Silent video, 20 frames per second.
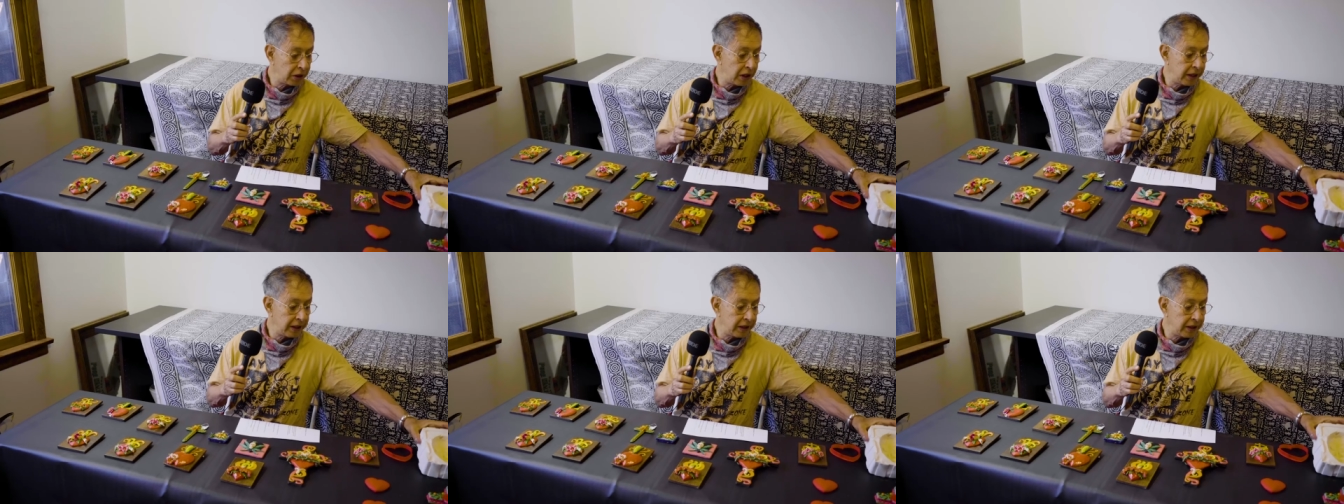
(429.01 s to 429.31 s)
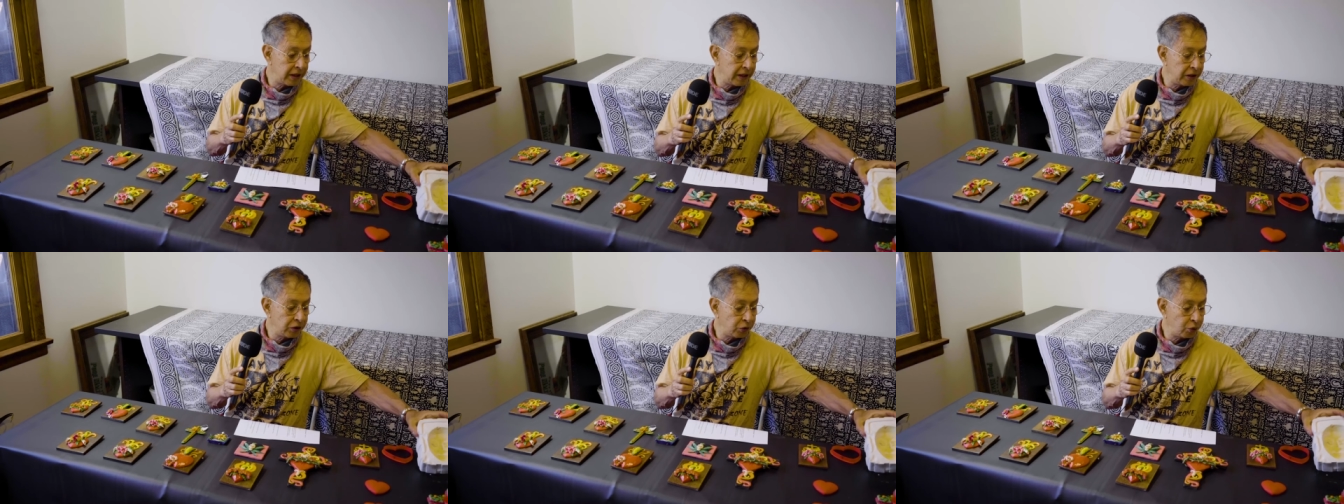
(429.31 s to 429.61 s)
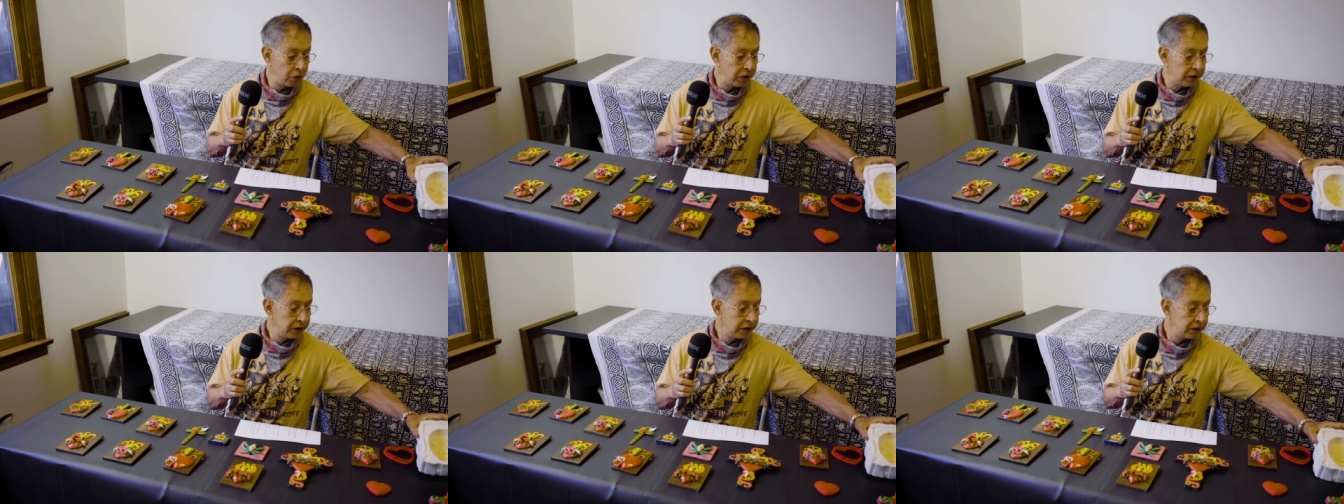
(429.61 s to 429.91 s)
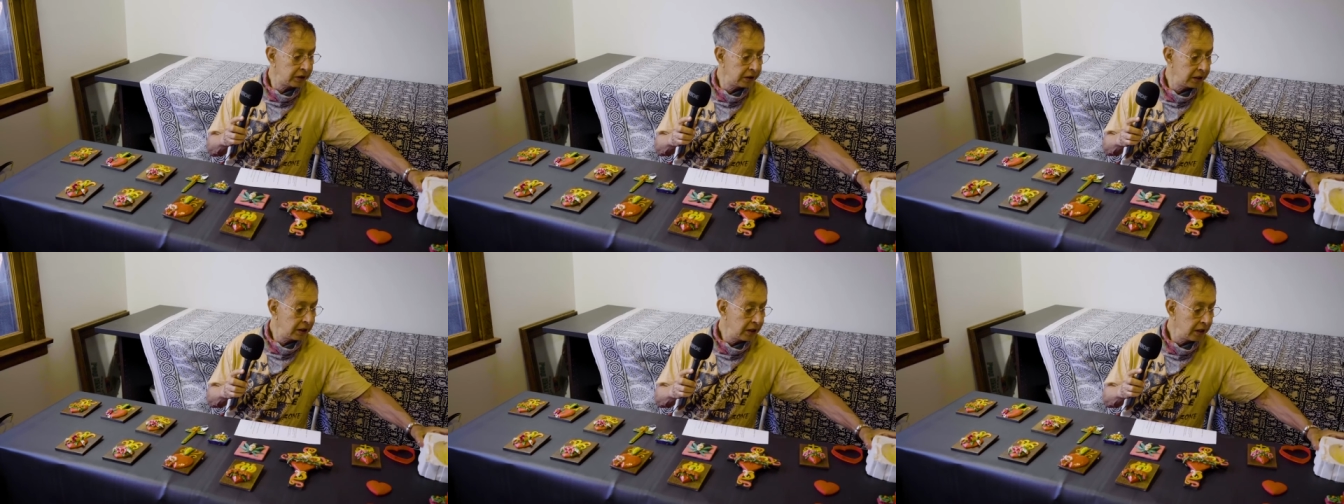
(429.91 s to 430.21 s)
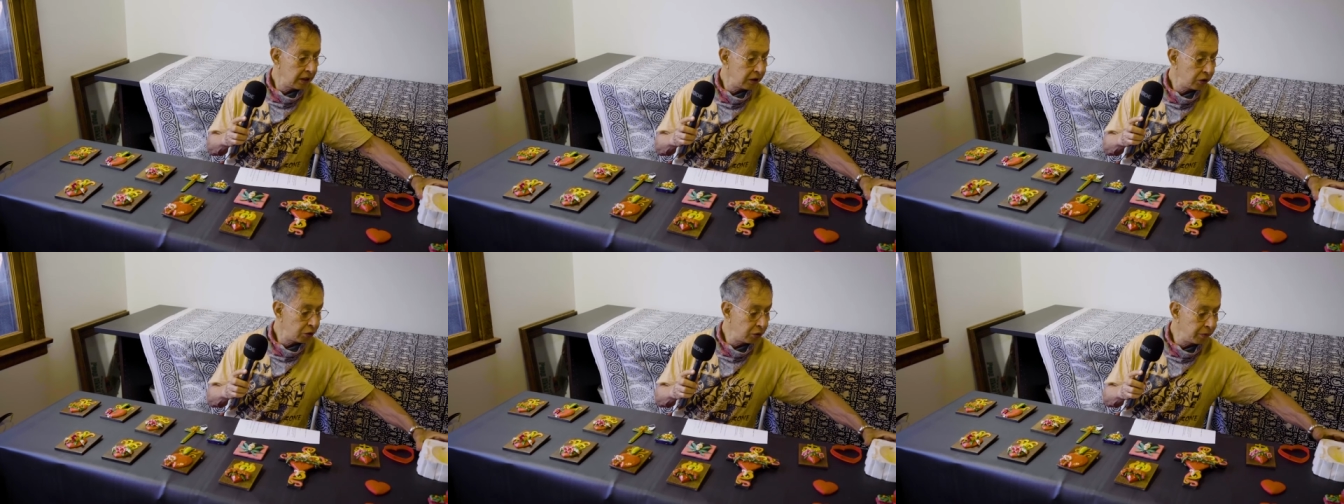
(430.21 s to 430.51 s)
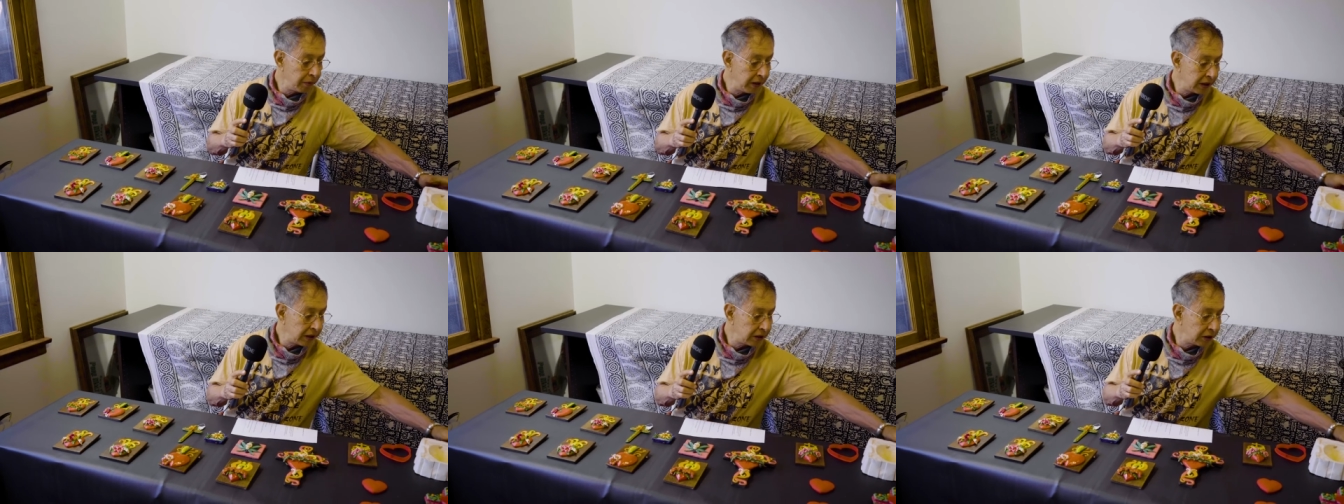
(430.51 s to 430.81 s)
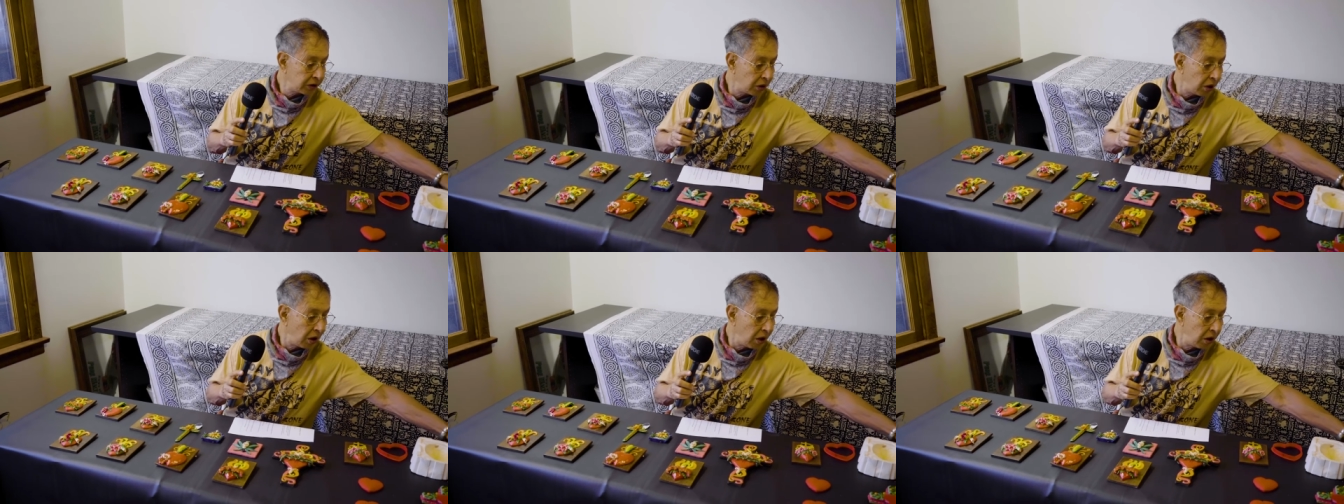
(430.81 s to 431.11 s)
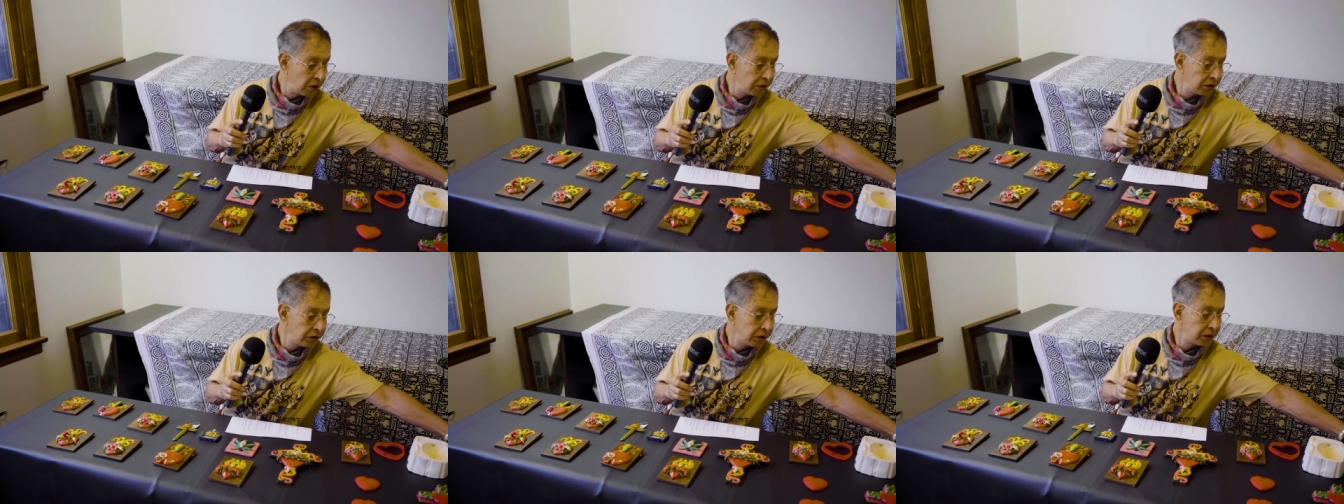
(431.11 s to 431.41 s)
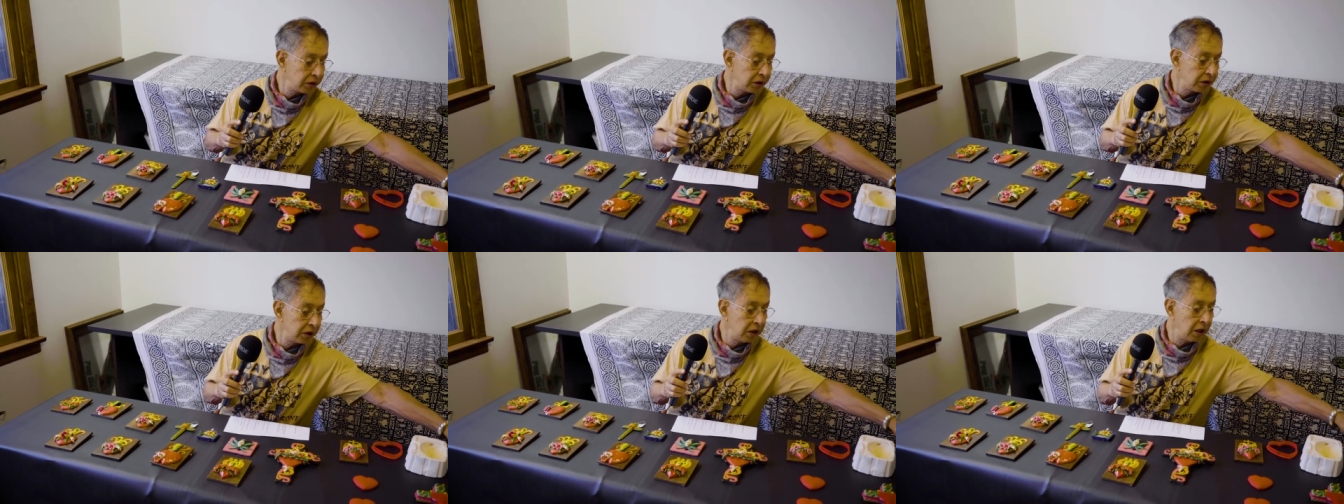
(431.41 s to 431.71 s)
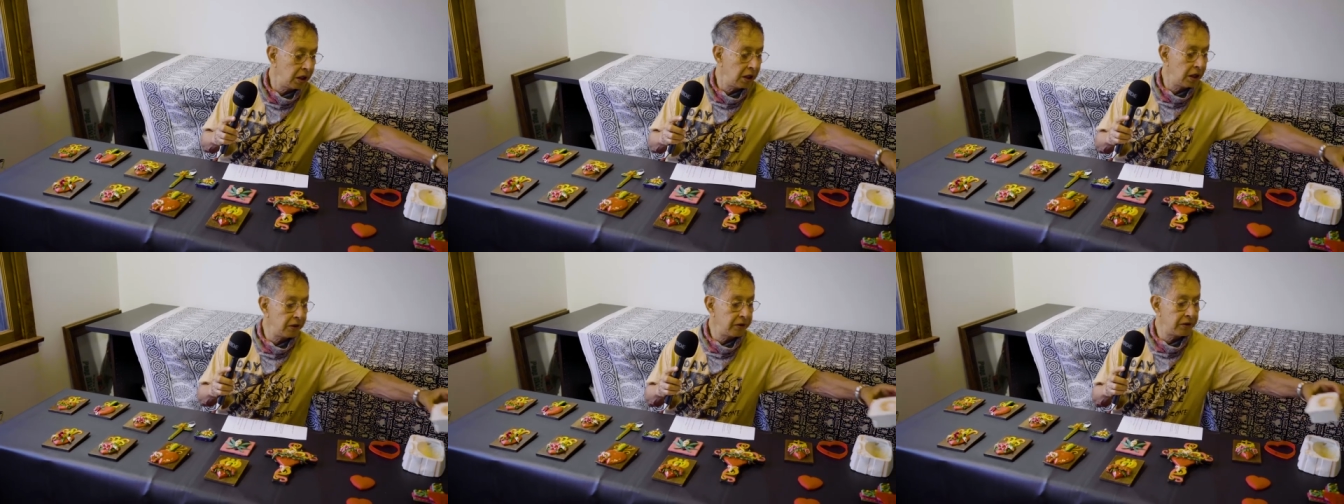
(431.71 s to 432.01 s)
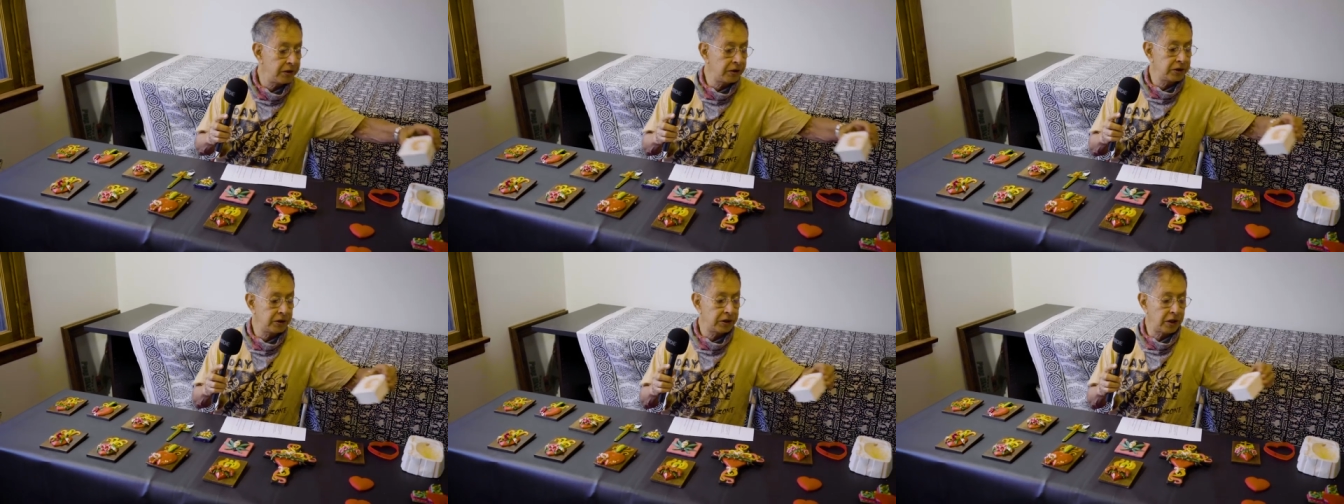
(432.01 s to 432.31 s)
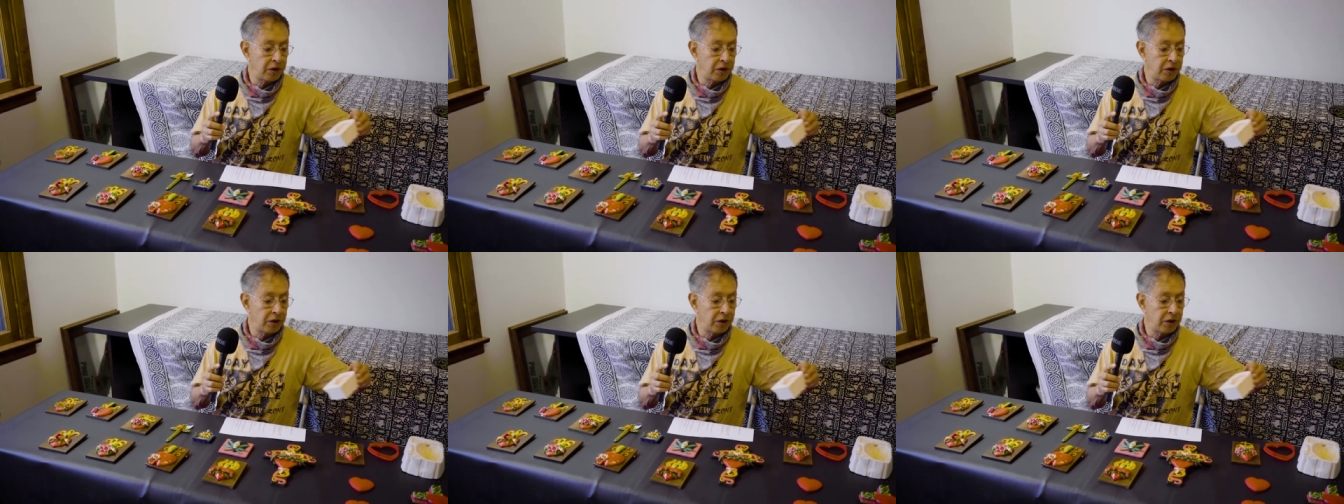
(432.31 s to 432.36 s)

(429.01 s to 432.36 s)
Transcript: like these ones to make the skulls. There is